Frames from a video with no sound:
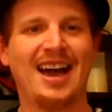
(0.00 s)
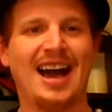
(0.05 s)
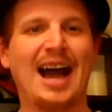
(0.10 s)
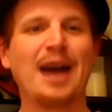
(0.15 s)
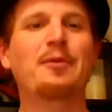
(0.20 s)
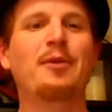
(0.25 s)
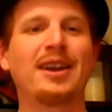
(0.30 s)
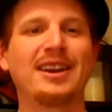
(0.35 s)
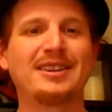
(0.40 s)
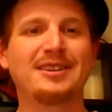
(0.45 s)

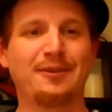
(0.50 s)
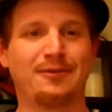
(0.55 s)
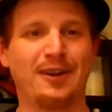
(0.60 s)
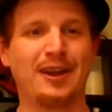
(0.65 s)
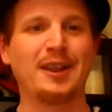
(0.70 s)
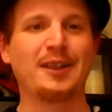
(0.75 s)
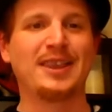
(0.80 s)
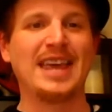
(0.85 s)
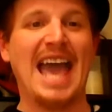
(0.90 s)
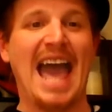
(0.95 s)
I wanted to
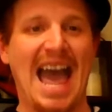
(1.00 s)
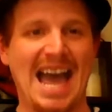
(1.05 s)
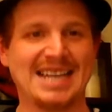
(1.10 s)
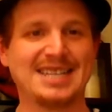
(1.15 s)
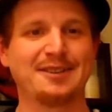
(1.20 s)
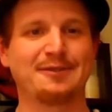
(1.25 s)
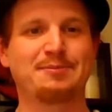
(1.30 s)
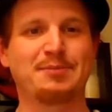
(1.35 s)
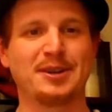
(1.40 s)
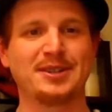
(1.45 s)
follow the
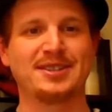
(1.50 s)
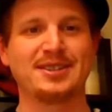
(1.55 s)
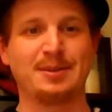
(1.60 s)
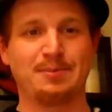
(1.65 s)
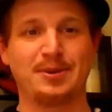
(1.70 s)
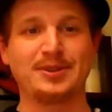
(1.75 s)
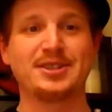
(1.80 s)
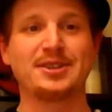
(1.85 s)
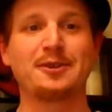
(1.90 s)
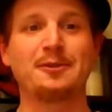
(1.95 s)
active person, the
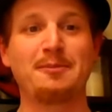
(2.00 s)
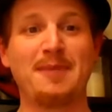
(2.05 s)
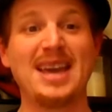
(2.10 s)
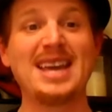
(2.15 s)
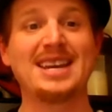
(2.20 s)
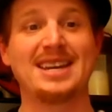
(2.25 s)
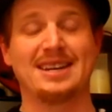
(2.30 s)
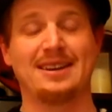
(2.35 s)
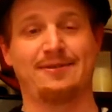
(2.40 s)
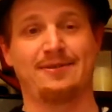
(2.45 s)
person who
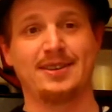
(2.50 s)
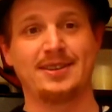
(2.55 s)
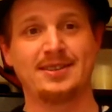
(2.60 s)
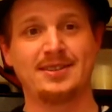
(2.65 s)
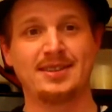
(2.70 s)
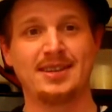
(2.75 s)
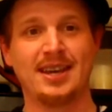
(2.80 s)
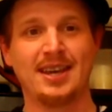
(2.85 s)
made a difference,